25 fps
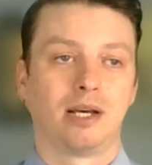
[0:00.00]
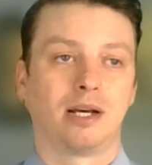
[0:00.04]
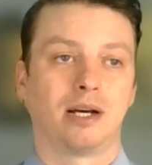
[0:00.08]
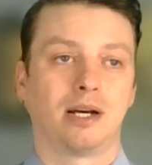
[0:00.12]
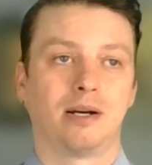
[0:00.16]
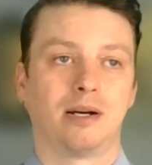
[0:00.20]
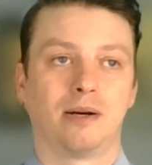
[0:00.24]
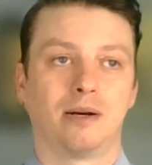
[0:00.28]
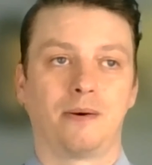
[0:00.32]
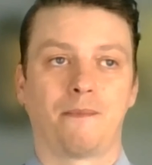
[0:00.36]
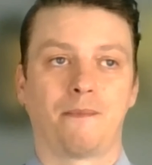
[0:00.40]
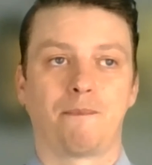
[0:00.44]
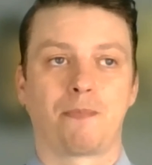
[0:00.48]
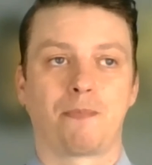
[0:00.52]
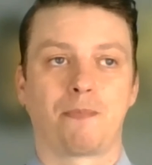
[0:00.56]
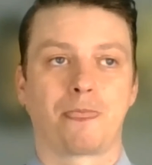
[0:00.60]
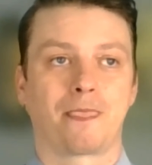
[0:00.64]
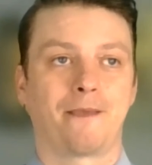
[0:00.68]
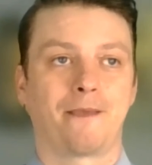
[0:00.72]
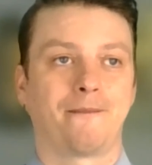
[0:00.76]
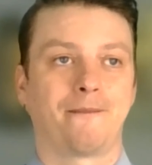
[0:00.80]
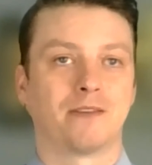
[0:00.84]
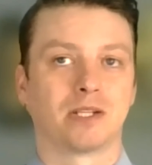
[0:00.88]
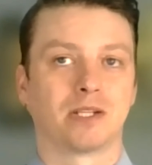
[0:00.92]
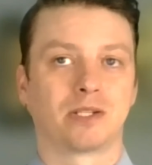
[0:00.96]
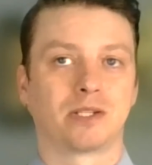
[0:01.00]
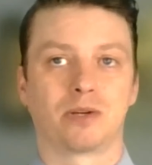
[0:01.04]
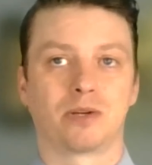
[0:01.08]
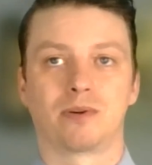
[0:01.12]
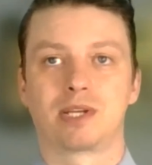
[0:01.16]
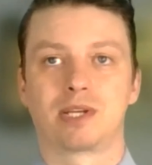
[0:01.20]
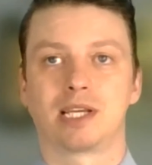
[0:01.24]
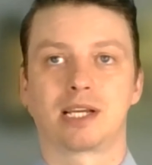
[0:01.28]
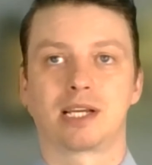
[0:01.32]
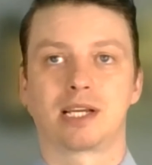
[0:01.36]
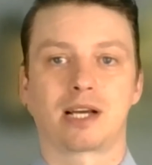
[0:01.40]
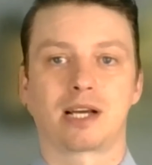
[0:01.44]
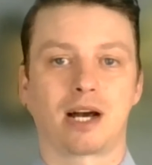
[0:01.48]
Don't
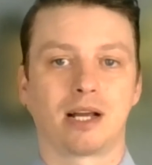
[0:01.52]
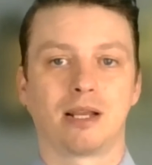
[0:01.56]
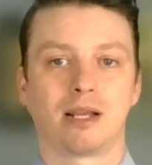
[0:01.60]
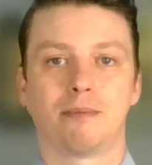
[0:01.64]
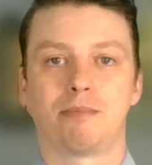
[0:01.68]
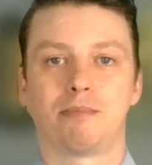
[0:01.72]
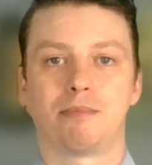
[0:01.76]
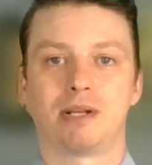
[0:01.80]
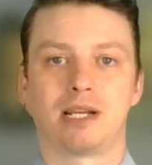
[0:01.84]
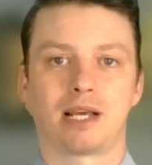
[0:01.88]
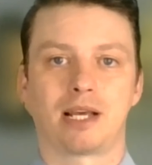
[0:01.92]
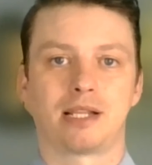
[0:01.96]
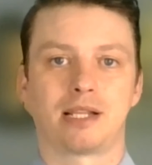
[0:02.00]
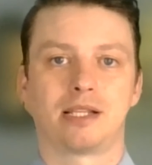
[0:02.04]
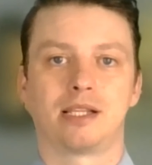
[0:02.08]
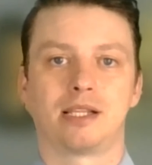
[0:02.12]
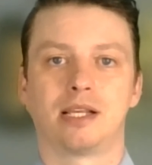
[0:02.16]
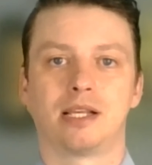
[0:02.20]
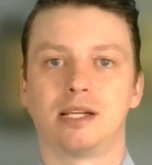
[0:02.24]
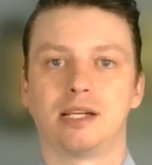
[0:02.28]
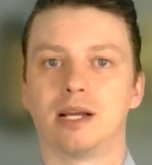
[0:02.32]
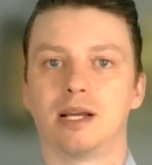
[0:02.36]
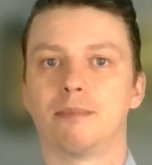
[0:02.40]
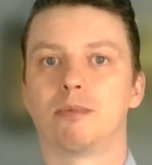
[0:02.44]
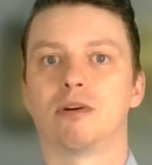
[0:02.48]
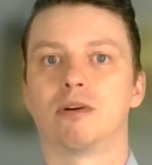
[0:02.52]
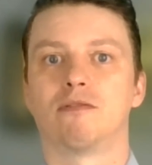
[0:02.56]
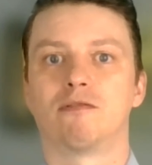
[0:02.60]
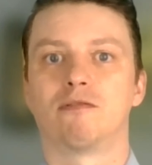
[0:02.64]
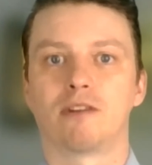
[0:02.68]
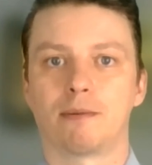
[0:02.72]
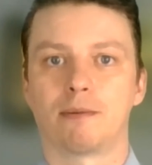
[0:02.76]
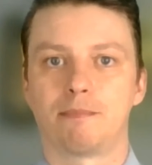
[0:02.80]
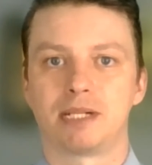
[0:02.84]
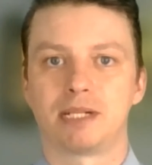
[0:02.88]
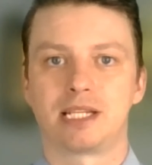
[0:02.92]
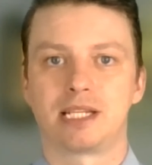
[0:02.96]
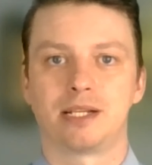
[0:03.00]
get caught up in the number of
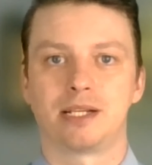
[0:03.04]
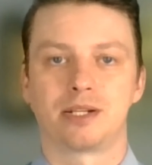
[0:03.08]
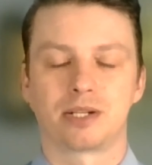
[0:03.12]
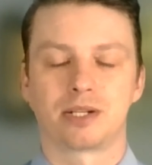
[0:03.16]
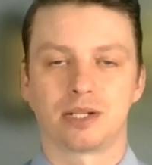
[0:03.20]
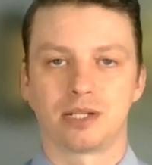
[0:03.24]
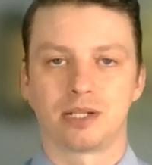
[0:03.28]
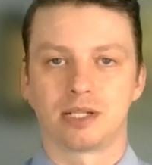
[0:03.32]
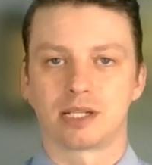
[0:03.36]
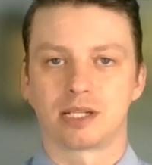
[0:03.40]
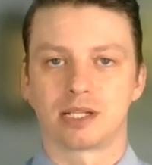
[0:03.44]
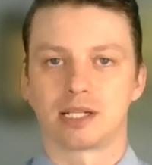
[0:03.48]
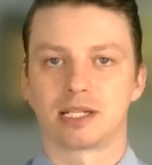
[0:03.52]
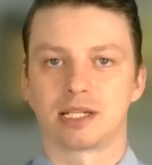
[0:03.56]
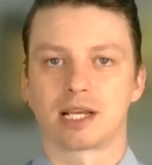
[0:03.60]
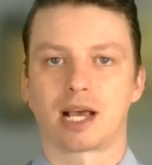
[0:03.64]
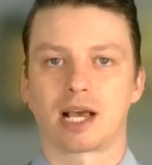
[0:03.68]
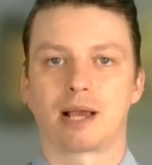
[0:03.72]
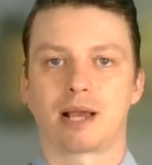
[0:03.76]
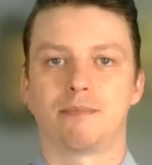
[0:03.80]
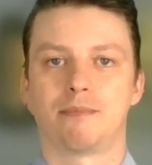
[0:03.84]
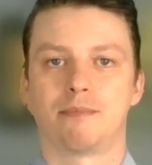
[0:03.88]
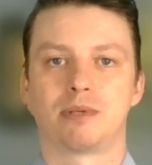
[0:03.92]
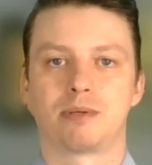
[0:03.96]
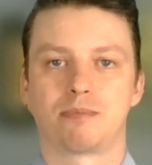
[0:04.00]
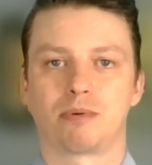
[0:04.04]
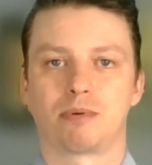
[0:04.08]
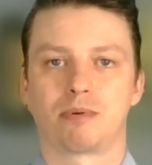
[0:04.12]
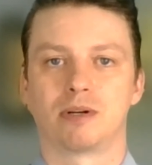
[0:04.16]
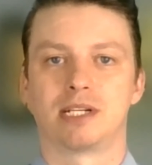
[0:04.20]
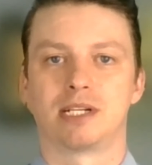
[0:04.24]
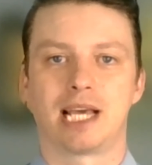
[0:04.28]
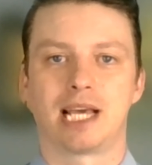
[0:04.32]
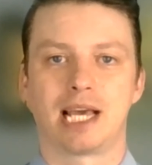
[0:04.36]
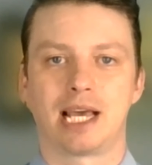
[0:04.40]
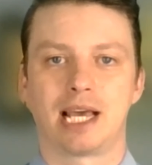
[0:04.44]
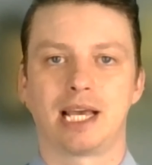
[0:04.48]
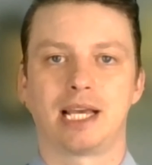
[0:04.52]
repetitions at times per
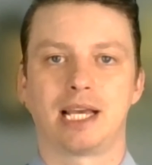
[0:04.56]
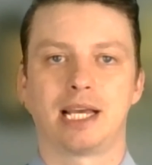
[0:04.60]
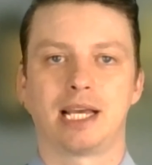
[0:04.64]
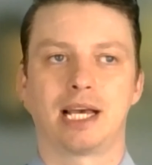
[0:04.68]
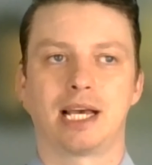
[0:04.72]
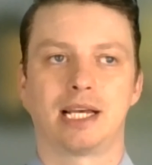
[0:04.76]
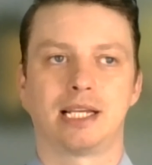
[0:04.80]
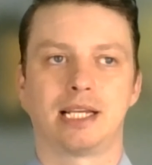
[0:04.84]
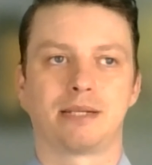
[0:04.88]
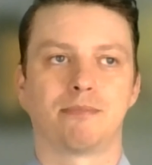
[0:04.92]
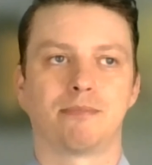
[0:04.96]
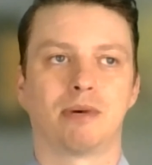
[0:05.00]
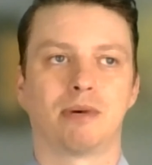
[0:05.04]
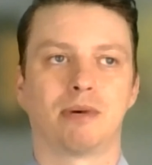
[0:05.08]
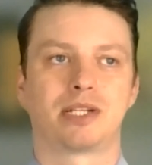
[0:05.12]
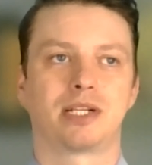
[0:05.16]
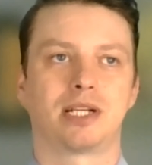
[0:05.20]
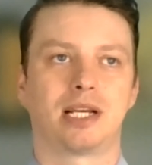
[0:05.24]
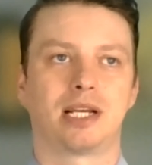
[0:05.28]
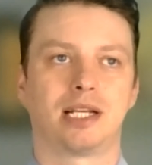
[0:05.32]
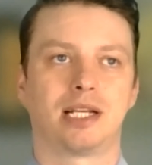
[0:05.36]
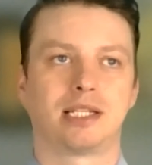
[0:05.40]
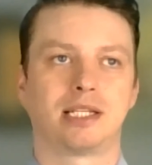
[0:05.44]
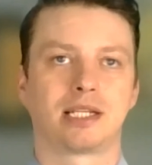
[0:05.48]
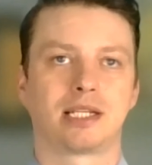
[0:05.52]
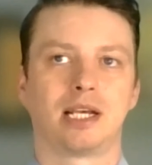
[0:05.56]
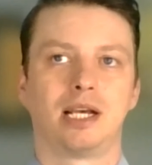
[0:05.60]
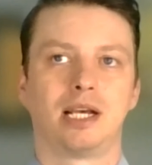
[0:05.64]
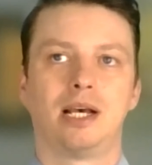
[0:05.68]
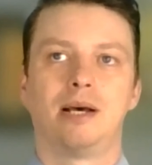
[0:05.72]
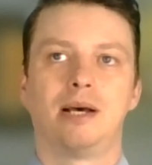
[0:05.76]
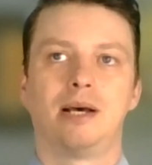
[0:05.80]
day, as much as